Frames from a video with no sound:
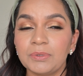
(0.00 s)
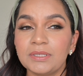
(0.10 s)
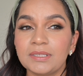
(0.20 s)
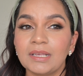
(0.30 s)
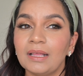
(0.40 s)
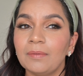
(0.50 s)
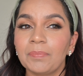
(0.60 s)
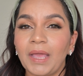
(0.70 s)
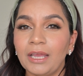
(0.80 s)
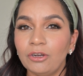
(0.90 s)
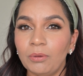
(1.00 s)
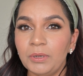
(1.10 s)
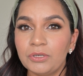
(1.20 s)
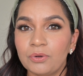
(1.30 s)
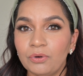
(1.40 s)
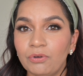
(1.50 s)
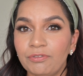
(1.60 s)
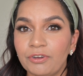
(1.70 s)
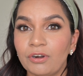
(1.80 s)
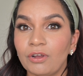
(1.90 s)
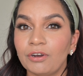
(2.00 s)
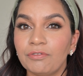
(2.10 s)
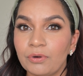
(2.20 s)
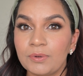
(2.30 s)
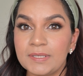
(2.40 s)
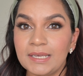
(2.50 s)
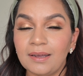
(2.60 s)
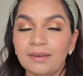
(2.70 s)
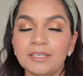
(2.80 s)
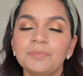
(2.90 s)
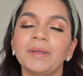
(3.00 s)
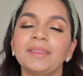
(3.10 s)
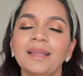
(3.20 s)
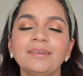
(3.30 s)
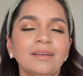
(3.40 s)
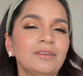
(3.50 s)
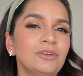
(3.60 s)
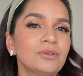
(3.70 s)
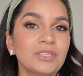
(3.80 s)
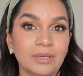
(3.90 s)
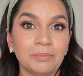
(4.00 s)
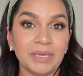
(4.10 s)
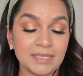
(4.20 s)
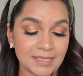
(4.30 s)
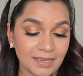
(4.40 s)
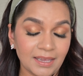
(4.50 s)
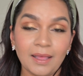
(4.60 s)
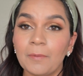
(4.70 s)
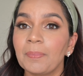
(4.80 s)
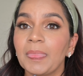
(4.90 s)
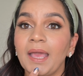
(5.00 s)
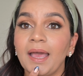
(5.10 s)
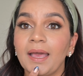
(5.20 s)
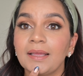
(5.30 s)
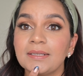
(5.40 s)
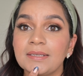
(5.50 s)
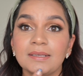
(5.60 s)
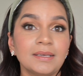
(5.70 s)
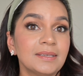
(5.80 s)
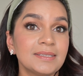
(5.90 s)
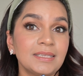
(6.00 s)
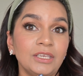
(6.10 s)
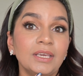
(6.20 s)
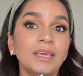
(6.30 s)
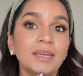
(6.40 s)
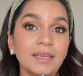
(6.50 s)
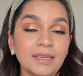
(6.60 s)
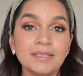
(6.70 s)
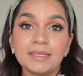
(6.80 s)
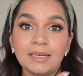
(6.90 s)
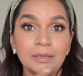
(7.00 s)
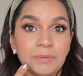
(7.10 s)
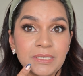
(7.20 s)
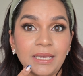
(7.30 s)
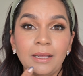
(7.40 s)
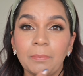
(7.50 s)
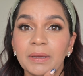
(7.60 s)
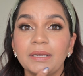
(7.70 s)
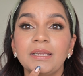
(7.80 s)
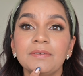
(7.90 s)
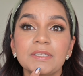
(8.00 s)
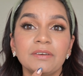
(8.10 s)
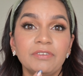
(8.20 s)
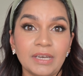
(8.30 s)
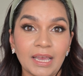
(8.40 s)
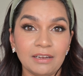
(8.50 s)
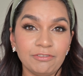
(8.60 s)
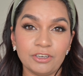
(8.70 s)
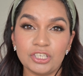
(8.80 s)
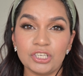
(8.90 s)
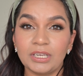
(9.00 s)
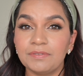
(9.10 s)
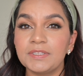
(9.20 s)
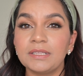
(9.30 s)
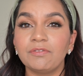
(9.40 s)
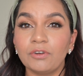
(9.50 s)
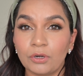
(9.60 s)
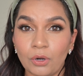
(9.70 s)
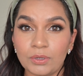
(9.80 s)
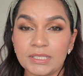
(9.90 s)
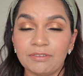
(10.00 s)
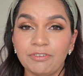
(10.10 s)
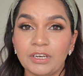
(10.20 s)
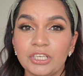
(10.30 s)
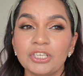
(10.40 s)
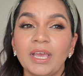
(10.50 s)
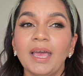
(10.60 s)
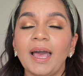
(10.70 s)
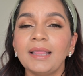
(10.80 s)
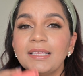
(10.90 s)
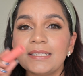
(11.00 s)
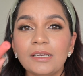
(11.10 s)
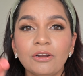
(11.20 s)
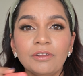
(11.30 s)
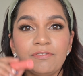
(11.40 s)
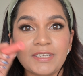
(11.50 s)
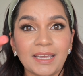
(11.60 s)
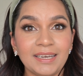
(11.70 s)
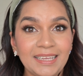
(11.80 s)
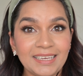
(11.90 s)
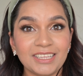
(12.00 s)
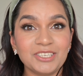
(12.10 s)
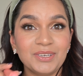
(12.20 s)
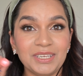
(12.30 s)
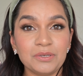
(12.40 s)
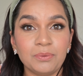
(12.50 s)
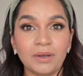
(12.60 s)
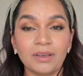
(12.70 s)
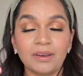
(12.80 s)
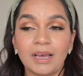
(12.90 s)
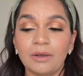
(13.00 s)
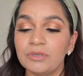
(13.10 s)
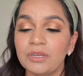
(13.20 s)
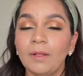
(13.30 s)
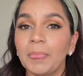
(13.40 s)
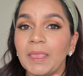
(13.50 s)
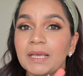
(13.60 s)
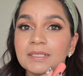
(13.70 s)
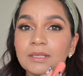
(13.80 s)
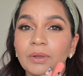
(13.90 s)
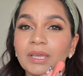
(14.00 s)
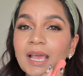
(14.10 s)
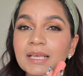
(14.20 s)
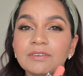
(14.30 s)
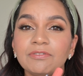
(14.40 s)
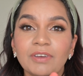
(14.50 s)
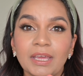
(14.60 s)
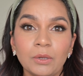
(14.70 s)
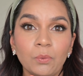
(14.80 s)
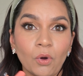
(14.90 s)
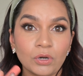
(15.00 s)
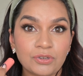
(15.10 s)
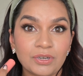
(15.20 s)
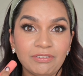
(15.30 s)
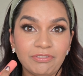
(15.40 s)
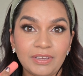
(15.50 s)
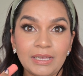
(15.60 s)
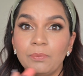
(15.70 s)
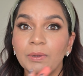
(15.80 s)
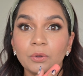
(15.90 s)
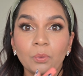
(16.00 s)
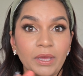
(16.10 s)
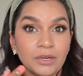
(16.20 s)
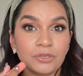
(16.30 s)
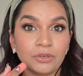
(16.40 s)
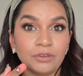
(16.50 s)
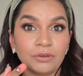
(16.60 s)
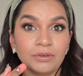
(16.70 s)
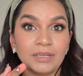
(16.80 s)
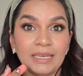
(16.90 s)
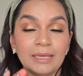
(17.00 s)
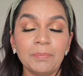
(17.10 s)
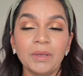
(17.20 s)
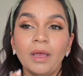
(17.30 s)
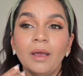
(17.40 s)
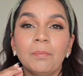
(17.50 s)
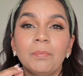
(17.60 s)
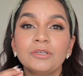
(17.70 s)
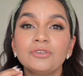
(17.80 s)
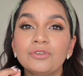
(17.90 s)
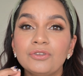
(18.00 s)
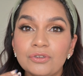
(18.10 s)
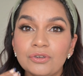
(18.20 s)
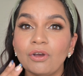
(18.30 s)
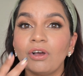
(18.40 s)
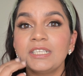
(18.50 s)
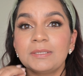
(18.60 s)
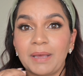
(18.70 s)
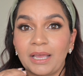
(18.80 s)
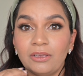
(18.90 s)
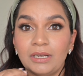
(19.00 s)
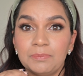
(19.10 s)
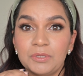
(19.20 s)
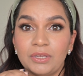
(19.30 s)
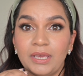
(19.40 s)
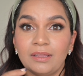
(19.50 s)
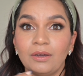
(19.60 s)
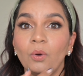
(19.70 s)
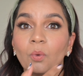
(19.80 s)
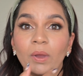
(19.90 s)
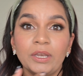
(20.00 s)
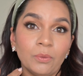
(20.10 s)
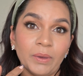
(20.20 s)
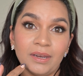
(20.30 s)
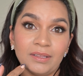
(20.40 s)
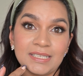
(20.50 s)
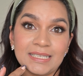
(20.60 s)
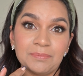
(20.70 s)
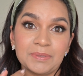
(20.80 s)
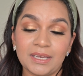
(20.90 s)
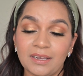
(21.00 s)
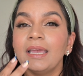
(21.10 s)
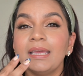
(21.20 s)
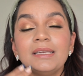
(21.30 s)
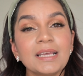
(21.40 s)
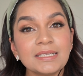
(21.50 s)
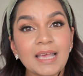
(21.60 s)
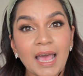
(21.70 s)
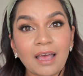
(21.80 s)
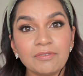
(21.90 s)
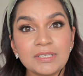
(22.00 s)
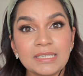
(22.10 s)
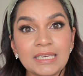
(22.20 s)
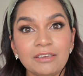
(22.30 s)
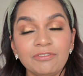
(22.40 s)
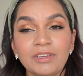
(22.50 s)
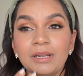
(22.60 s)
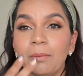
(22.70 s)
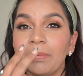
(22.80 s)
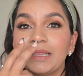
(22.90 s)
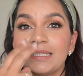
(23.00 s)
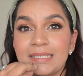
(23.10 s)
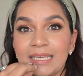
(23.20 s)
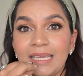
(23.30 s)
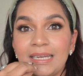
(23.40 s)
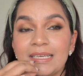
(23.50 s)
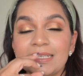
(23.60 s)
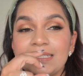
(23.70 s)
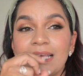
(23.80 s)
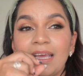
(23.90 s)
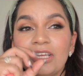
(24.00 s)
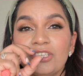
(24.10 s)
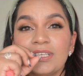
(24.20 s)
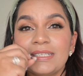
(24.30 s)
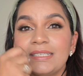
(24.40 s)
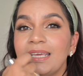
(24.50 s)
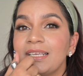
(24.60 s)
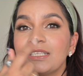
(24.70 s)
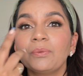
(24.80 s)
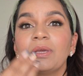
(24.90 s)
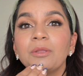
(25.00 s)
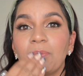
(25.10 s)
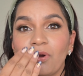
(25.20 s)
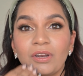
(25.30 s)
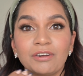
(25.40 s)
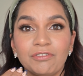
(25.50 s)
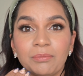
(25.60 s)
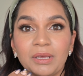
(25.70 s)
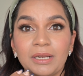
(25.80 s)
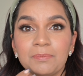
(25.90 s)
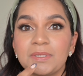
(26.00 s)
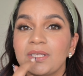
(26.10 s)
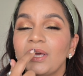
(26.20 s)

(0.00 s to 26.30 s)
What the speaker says: was, I normally don't go for a lot of rosy colors, but that color looked amazing. And see, it is a lipstick, but it gives a vinyl finish. It gives the glossy finish, and there's a lot of technique that you need to work around. So it has a very watery feel when you wear it on your lip, but do not smack your lips together when you're wearing this lipstick. It does have a sticky feel, but the stickiness just takes away the product from your lips.